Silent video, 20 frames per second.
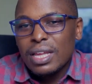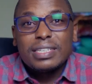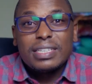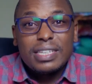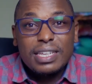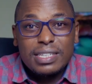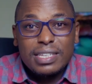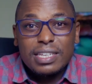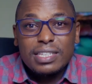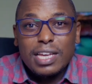
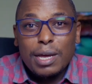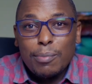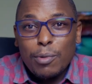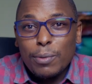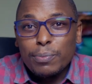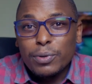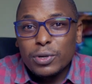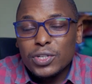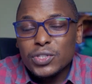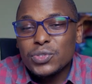Teenagers are
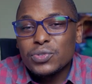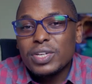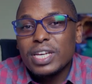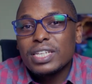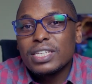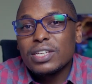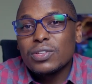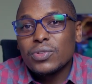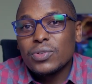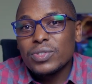more prone to
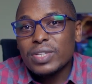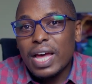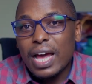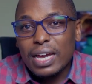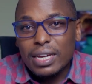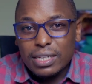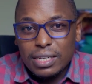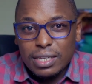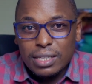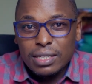getting those
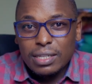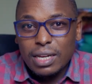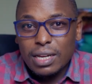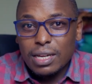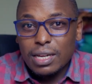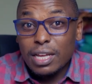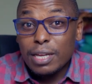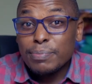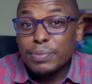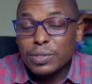acne
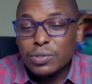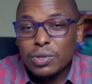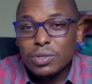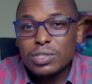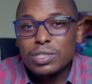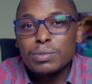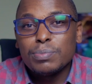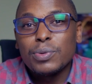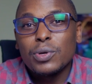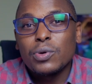
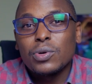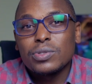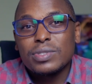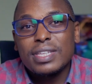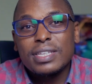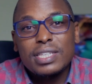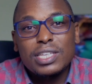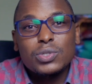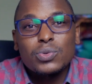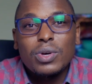episodes because
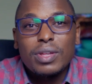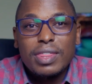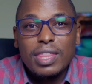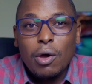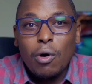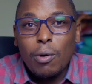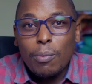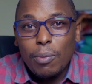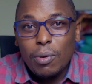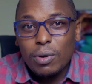this is when
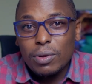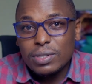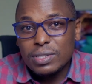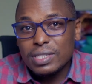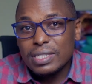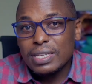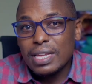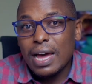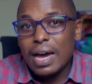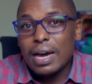the
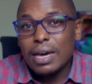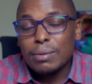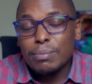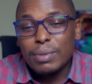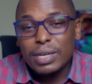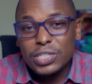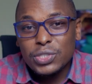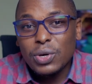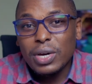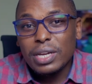hormones are
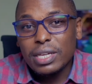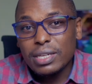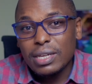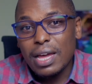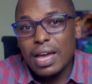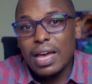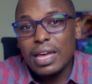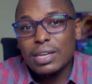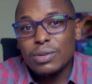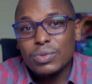maturing,
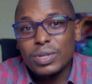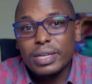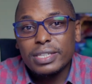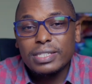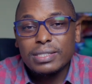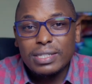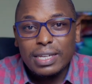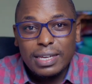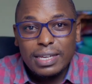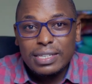and we are
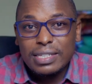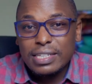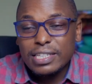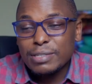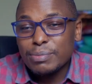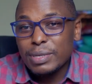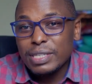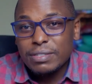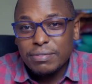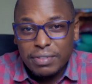
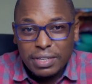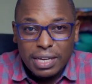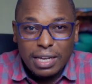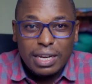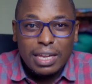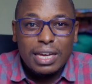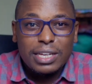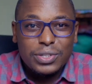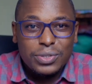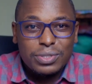targeting
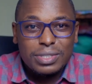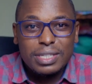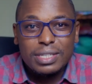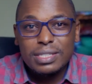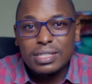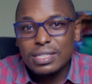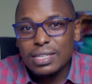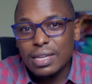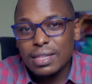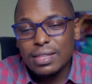specifically
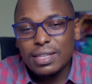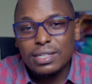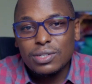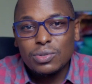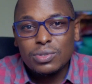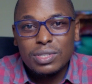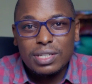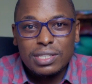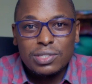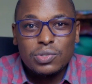androgens here, the
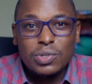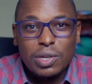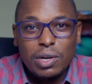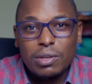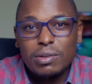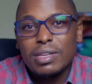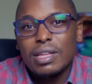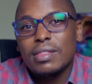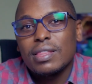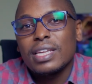
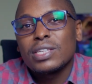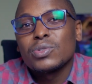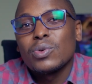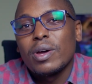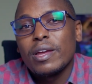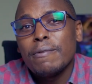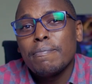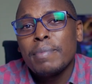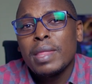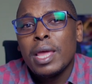testosterone. And that's
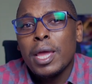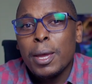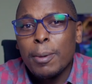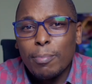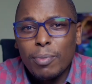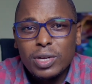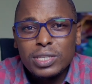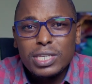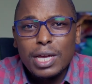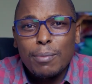why
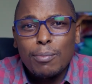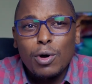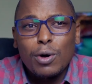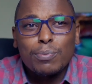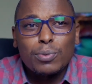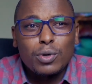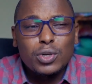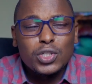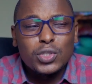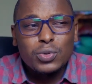boys are
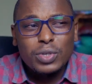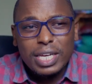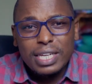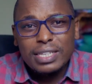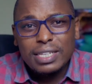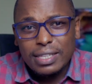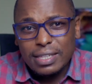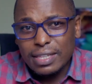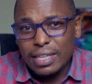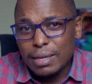more prone to
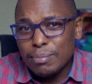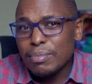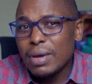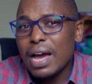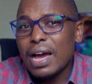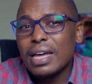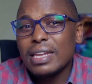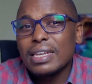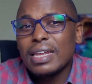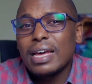getting them
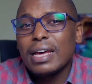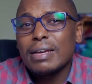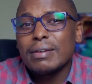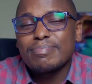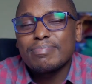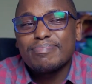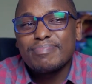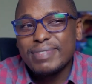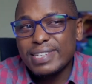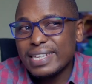and
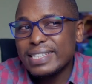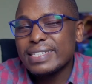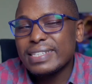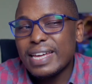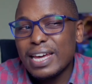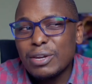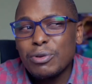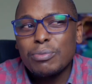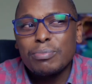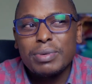get
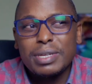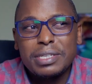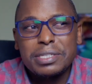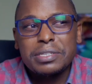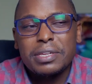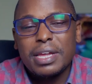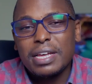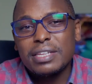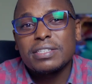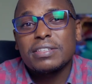a little
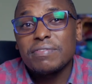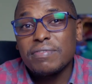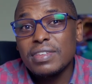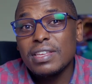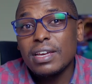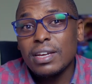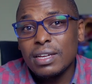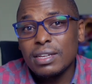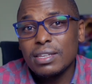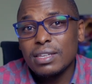bit a
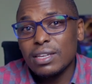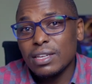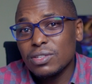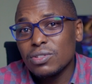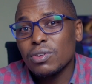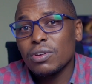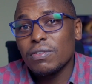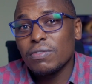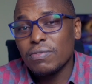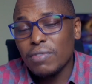severe
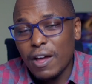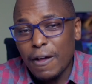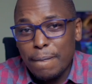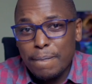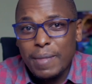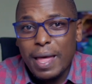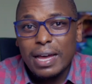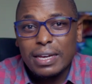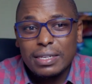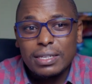case of
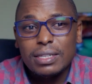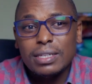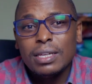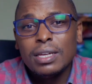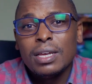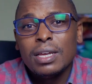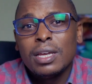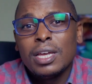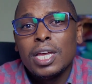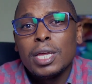acne
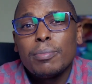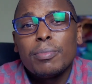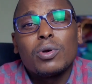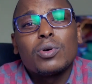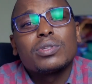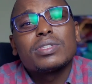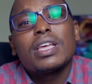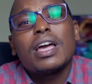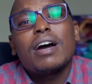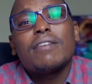
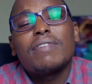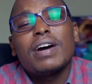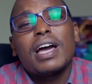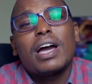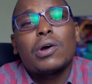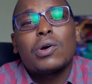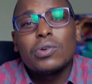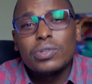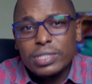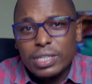because they have a
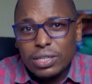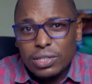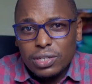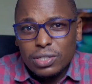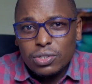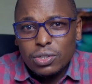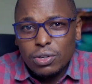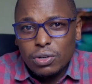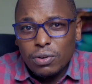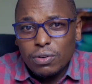higher
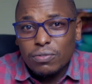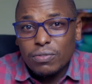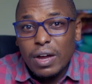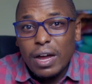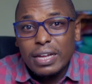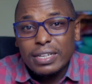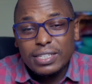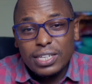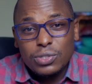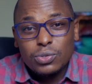concentration of
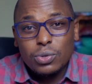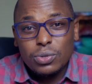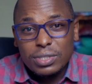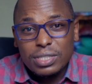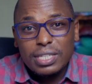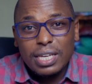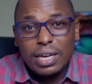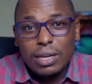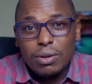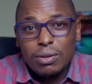
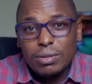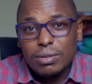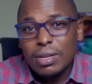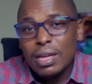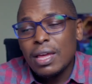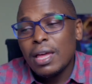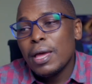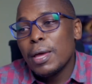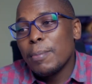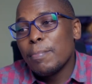testosterone.
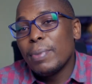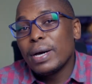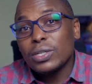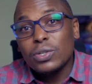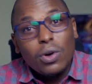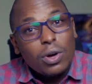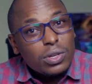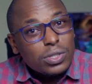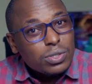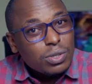
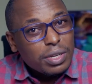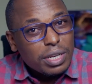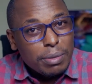But also